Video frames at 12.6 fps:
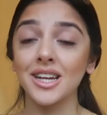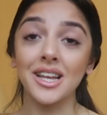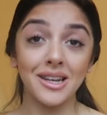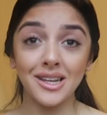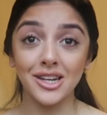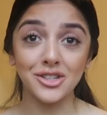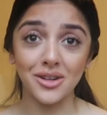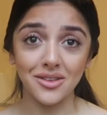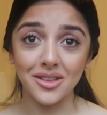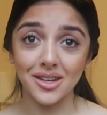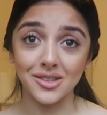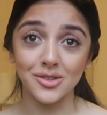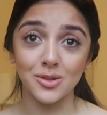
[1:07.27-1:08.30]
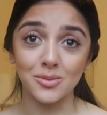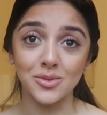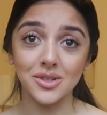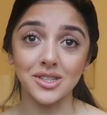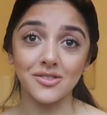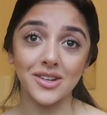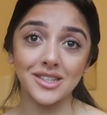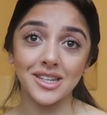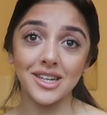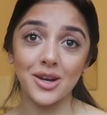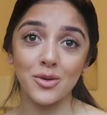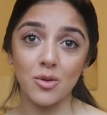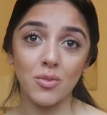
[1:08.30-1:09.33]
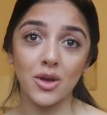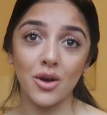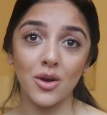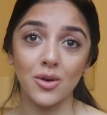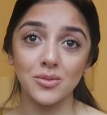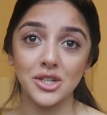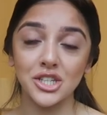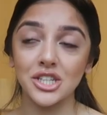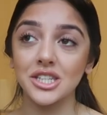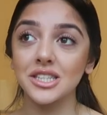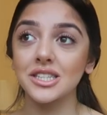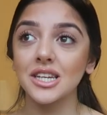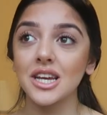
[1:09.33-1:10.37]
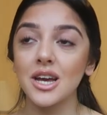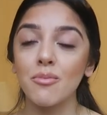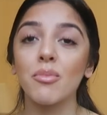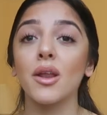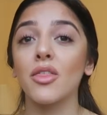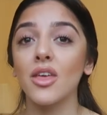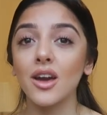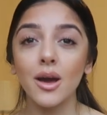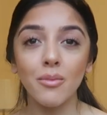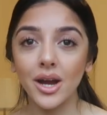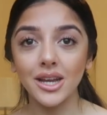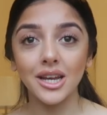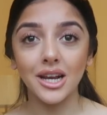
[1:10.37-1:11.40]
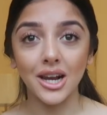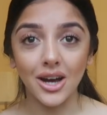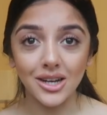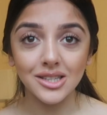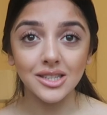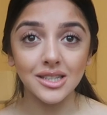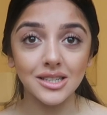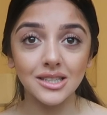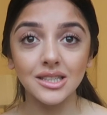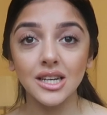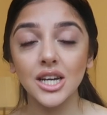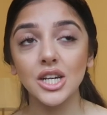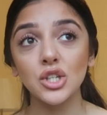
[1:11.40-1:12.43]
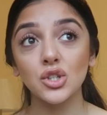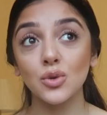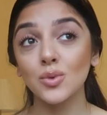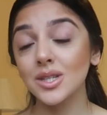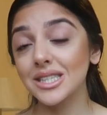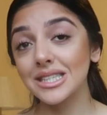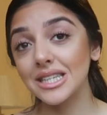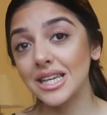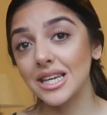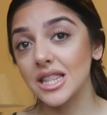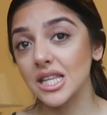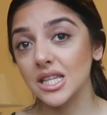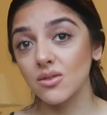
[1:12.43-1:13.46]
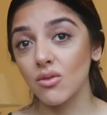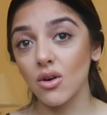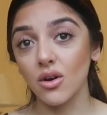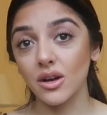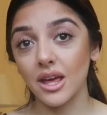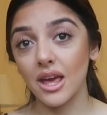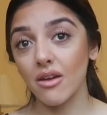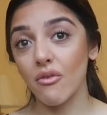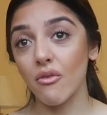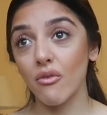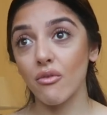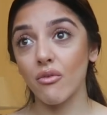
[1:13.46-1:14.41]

Clearly I don't think it's normal, because if I did I wouldn't be going opticians, but I think I might need glasses. So we'll see in this vlog if